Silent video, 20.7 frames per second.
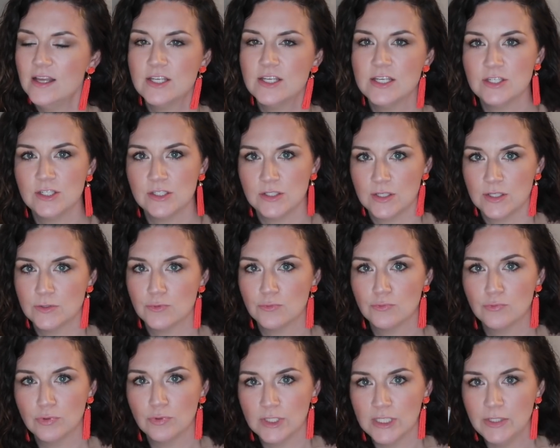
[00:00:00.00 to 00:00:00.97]
it's
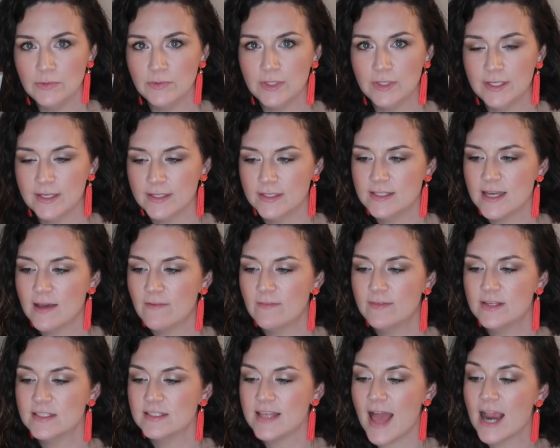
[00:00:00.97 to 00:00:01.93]
really good
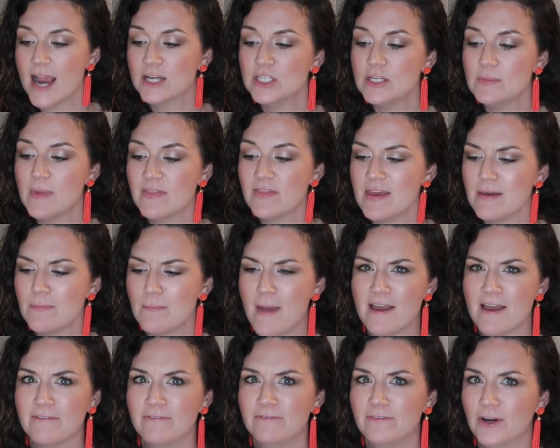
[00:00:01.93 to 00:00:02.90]
stuff. This is actually, I think,
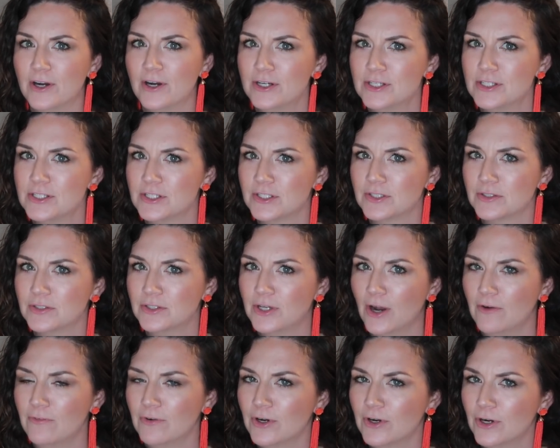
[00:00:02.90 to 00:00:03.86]
my first
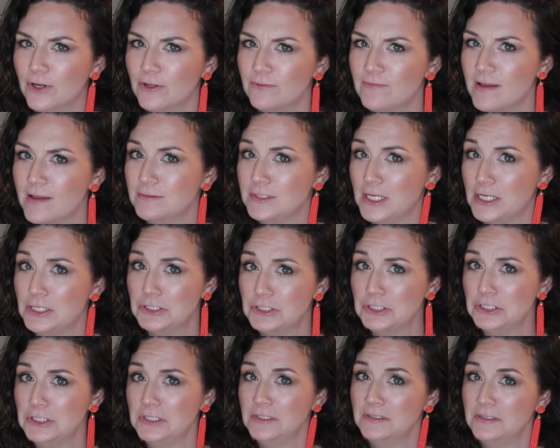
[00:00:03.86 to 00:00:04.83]
CoverGirl
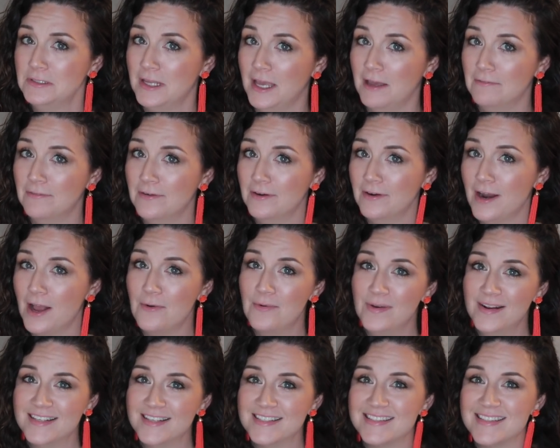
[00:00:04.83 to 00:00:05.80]
foundation ever, I
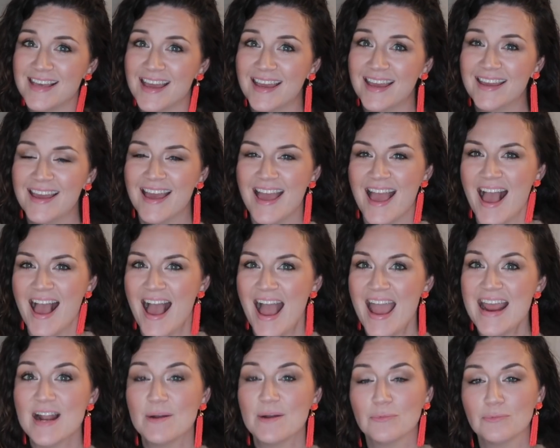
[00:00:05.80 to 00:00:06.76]
want to say,
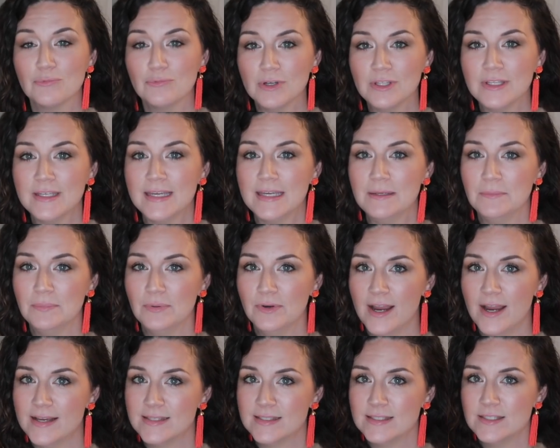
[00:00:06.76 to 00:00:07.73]
and I'm really
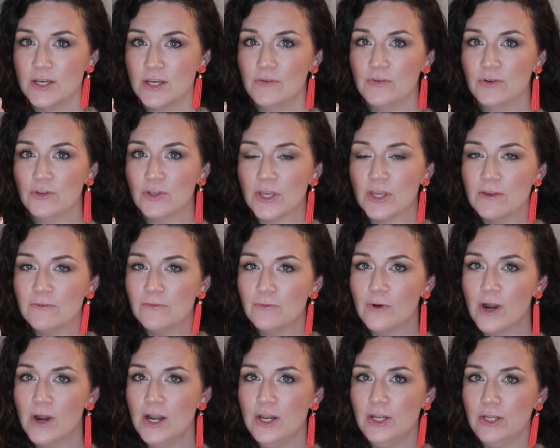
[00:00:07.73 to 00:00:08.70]
impressed. So if you're looking
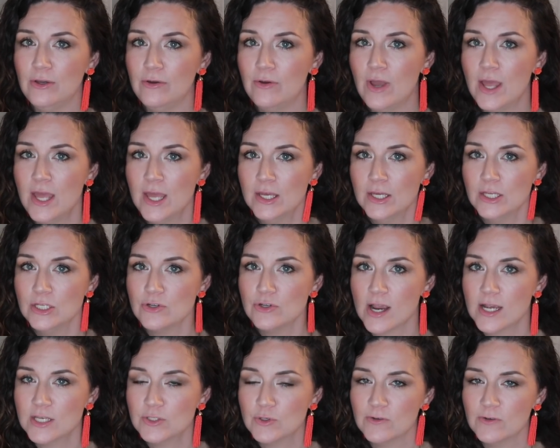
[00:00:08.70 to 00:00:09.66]
for a new
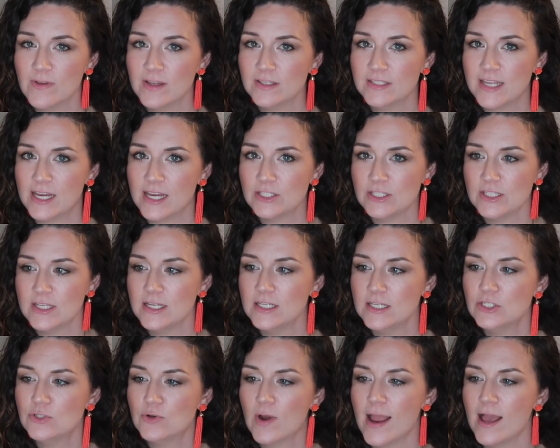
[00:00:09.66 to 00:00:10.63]
drugstore
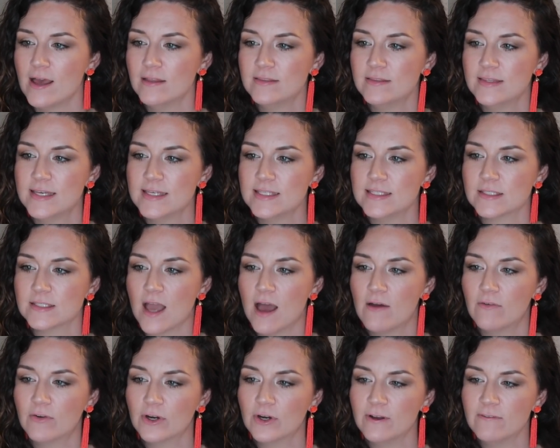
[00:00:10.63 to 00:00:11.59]
foundation, try out this
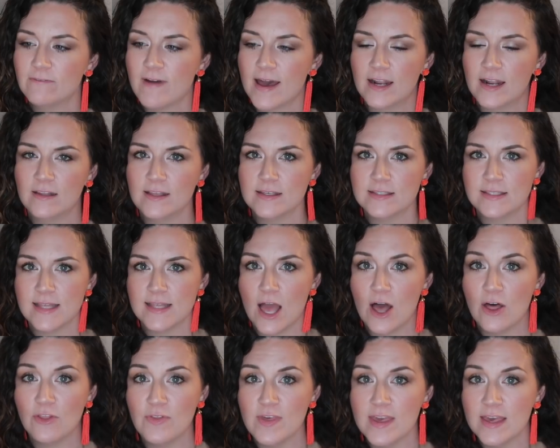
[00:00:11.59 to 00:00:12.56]
CoverGirl Vitalist
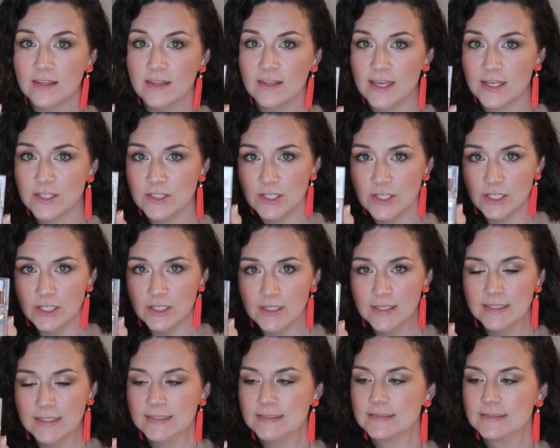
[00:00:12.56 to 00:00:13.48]
Healthy Elixir.